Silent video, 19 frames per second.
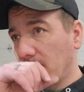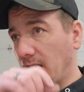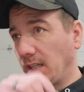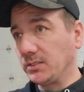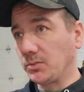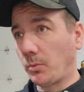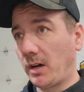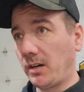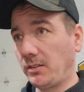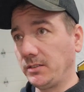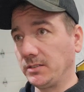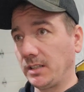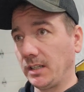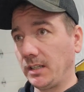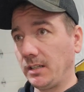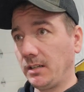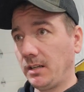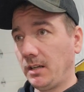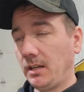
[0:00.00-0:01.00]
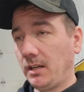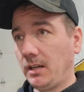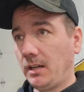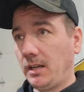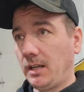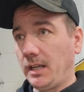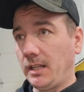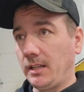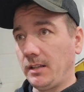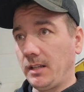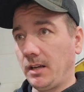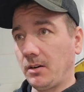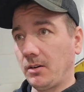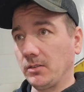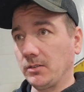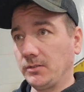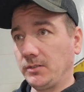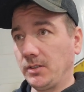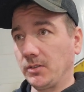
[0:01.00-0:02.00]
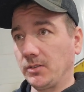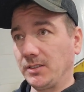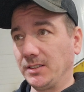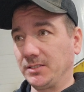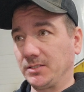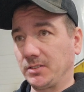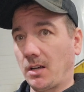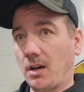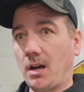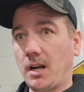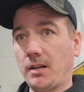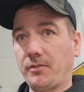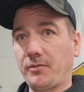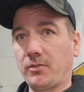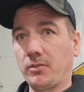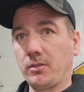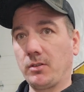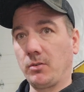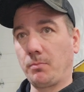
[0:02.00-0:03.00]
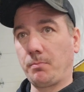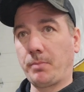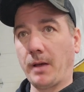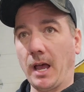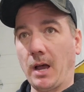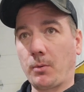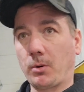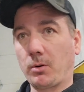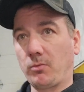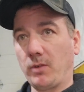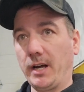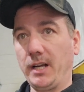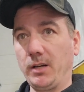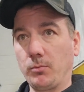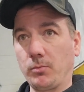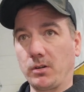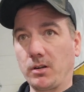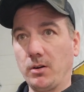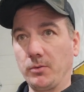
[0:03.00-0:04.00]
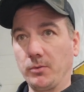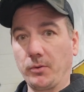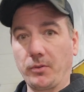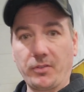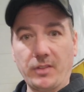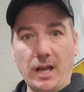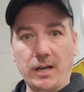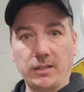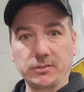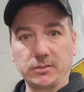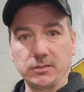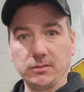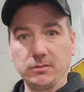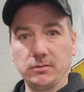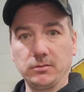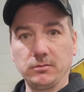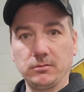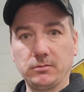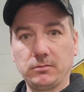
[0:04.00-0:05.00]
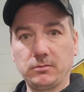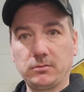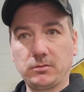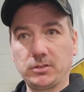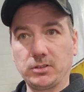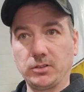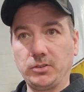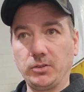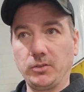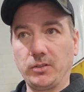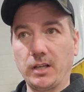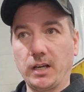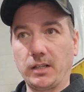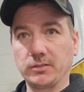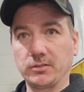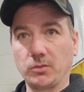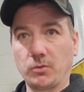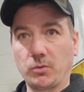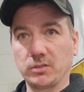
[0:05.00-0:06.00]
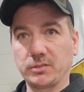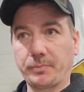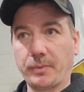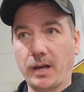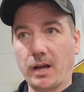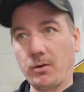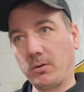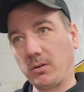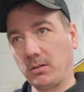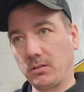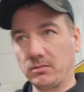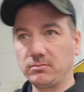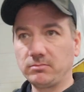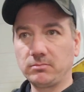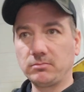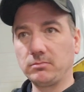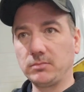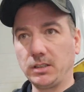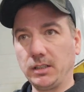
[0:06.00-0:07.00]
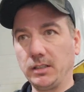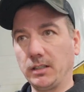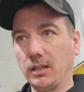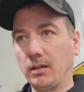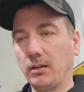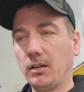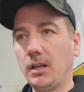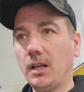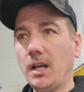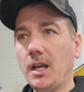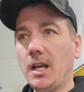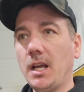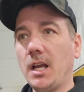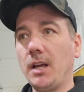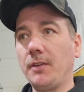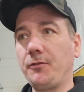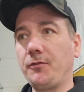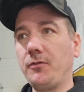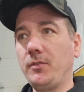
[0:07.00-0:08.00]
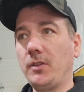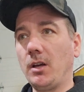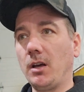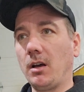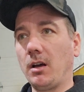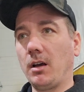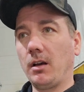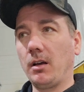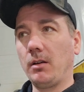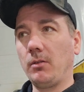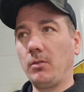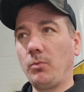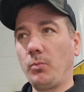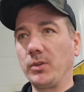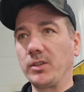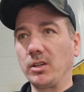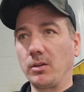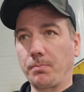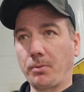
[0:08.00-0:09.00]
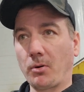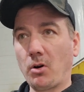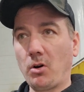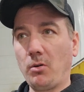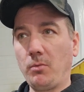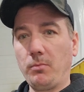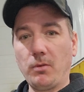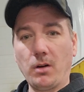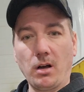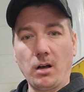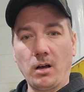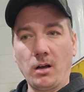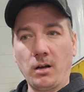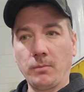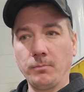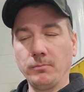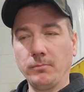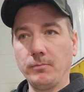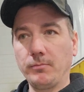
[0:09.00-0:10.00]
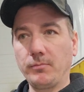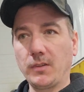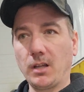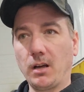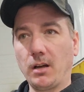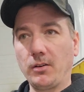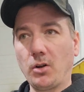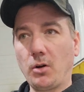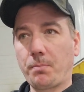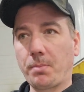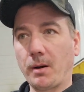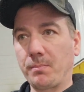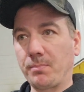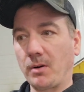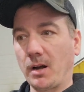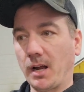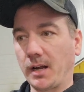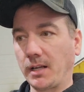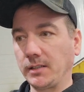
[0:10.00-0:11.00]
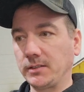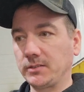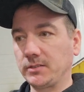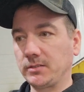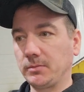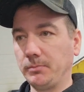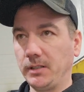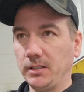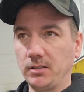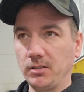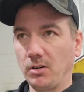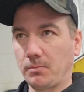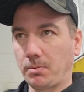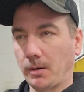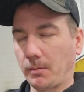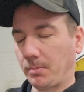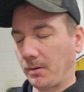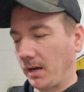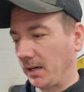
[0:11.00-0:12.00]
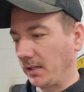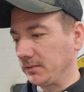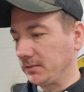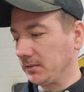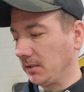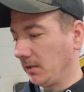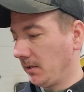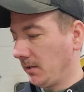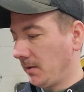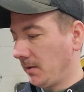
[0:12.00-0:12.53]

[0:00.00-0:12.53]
as well as that, they're they're designed for the power rating we're going to, 1,000 to 2,000 horsepower in there. If uh, with their pro um, uh, no prep brackets, mid to no prep brackets,